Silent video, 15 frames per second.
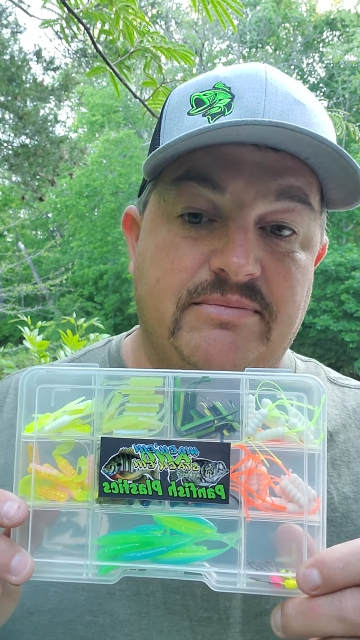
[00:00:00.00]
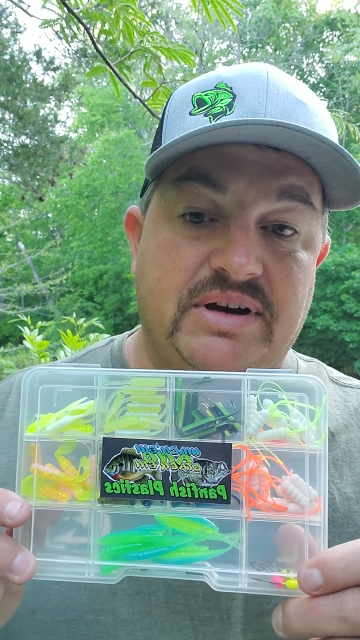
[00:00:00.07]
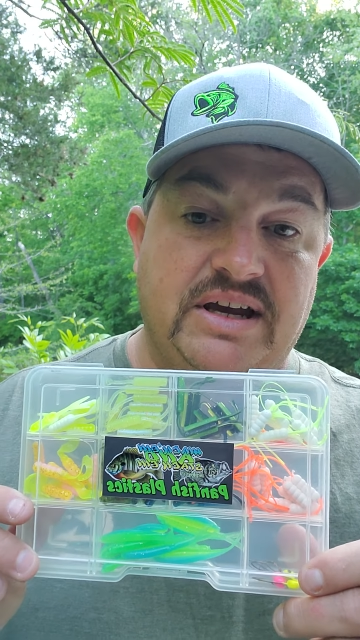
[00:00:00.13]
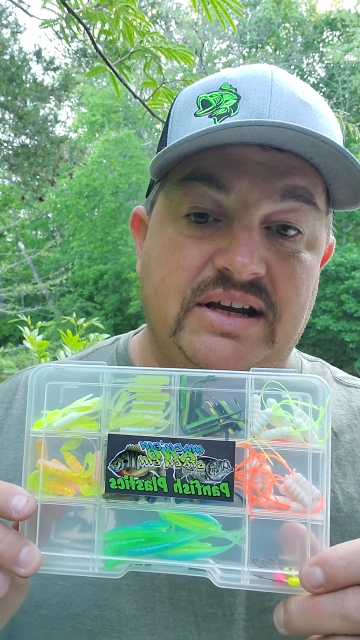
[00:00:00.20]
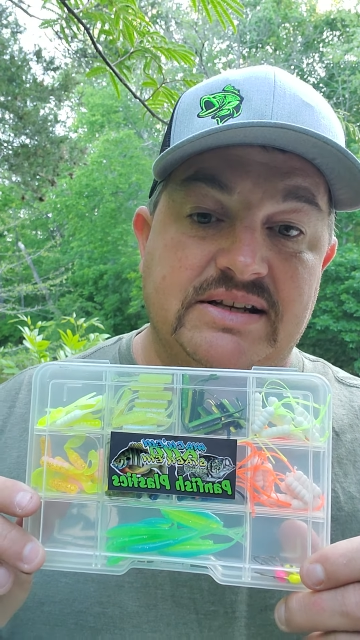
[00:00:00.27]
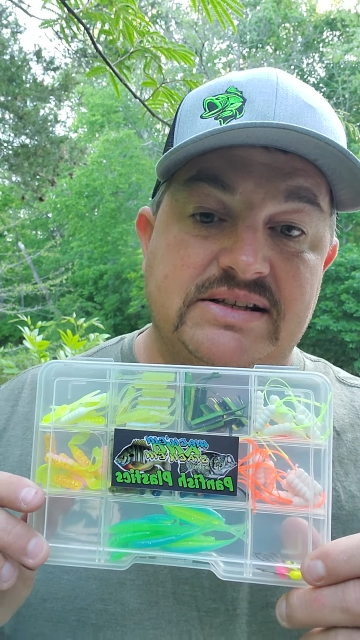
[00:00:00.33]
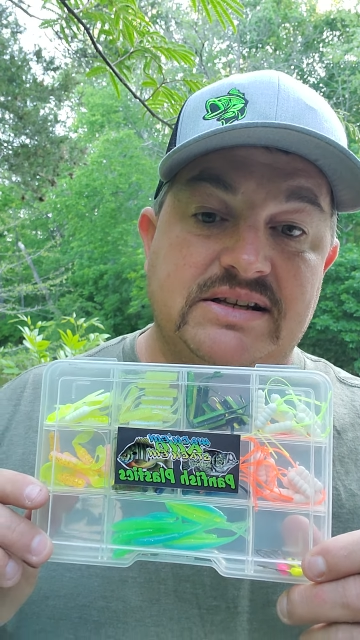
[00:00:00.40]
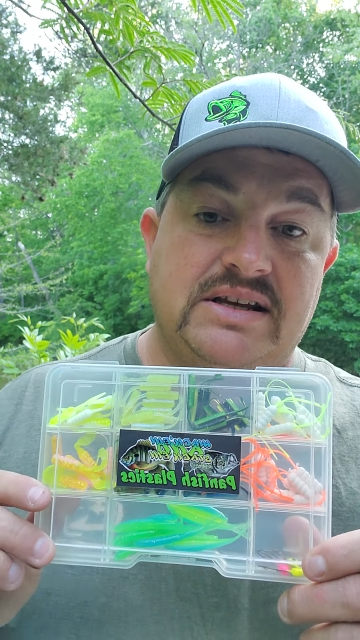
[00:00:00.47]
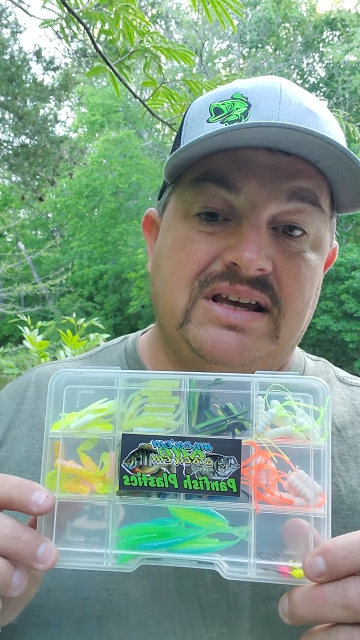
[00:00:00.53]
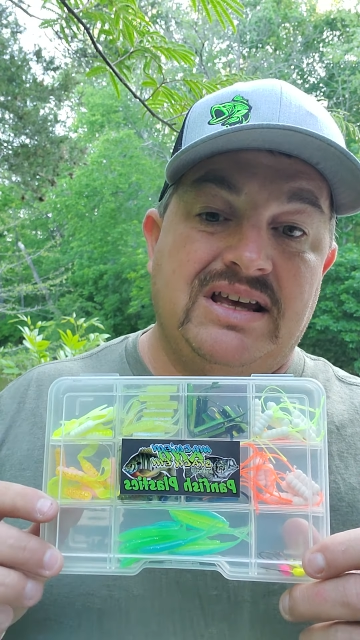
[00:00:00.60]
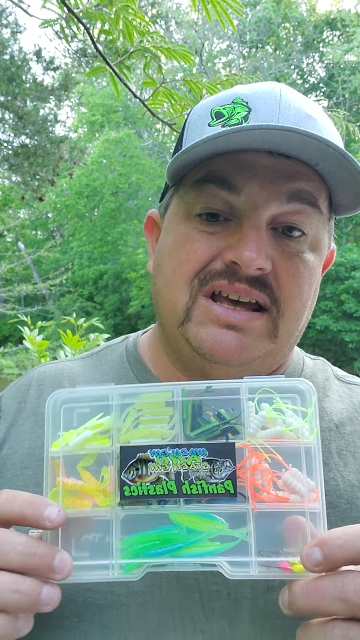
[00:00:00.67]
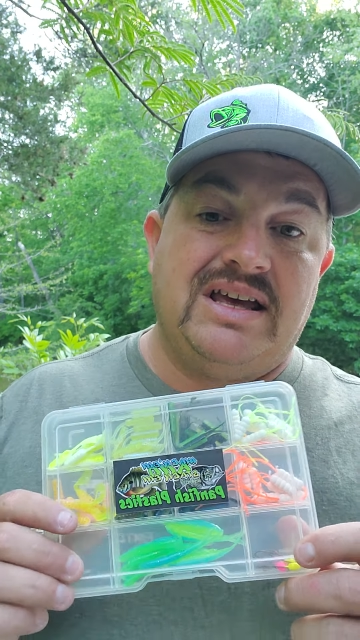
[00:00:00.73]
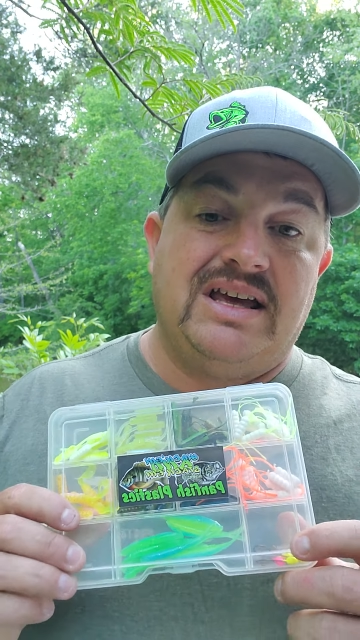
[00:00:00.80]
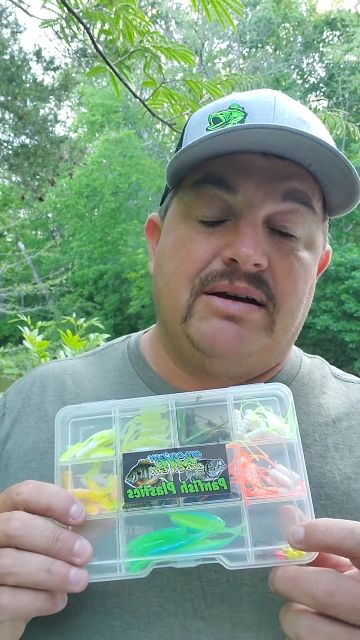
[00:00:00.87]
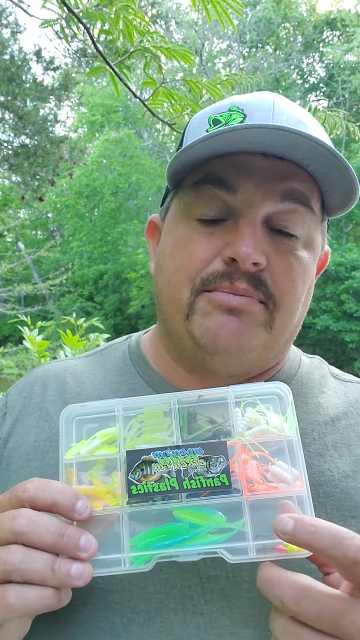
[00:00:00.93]
Baits.
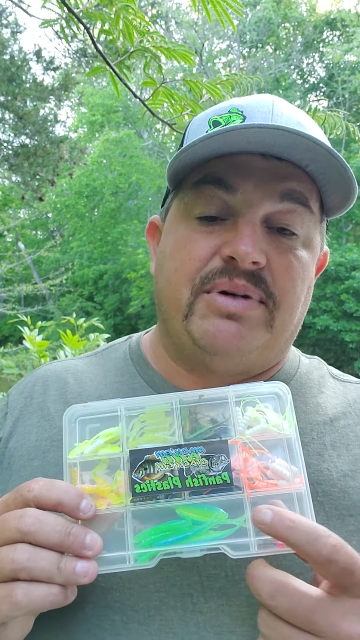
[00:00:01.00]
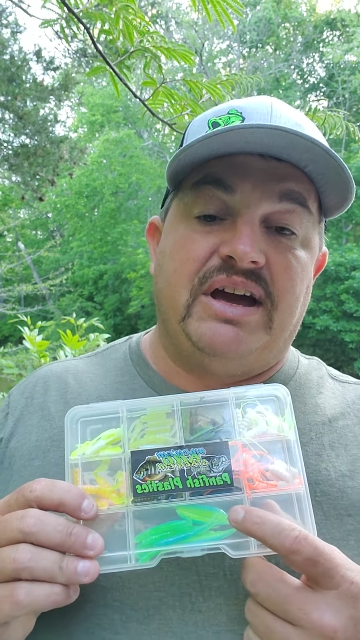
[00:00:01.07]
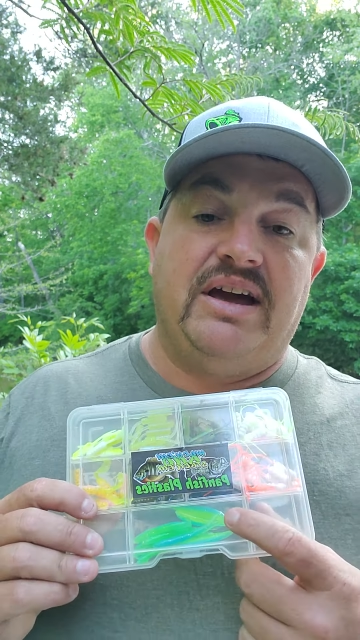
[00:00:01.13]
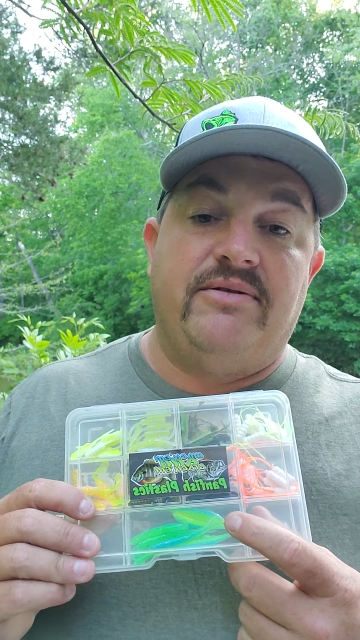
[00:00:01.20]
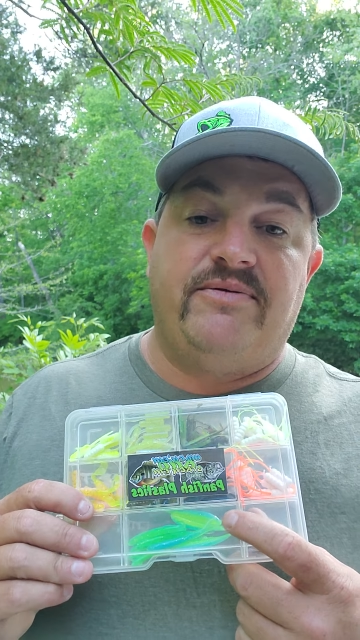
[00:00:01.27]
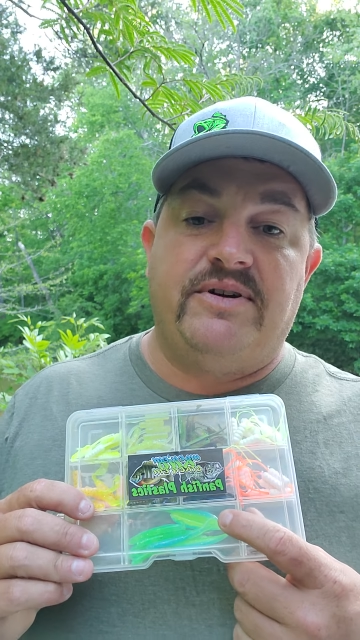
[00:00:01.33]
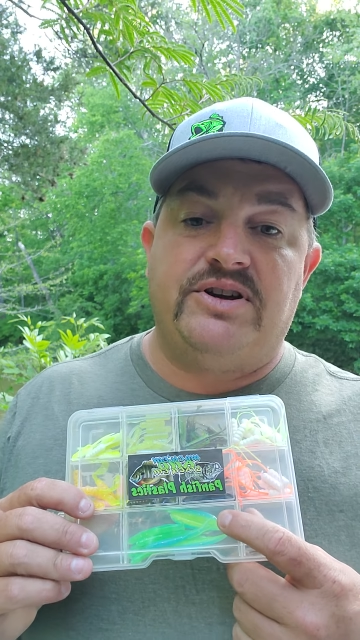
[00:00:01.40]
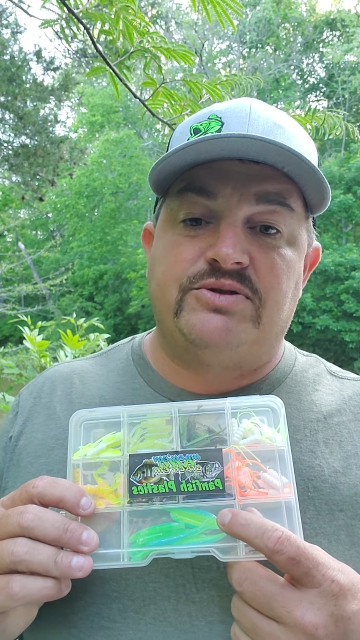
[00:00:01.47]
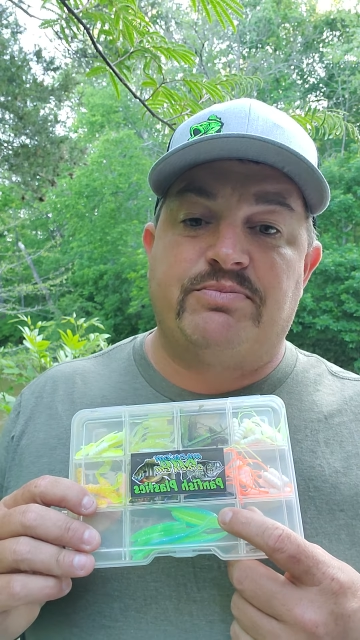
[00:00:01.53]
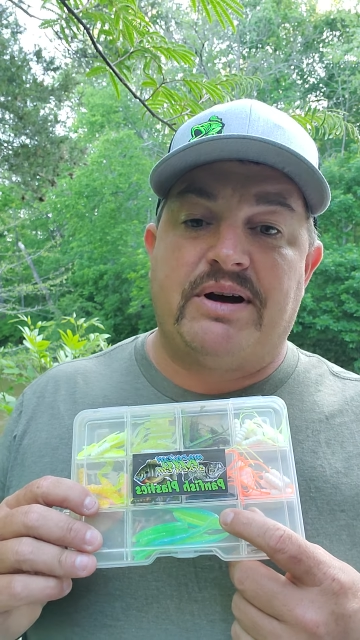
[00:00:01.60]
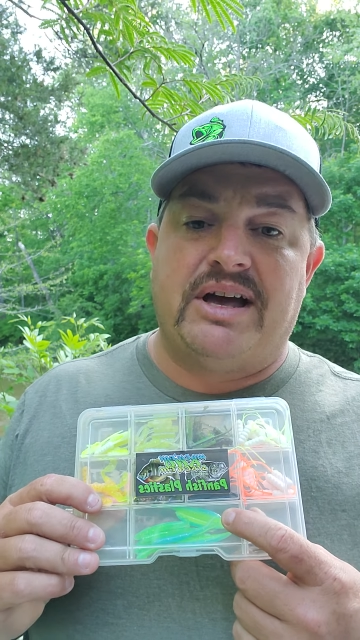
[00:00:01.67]
Panfish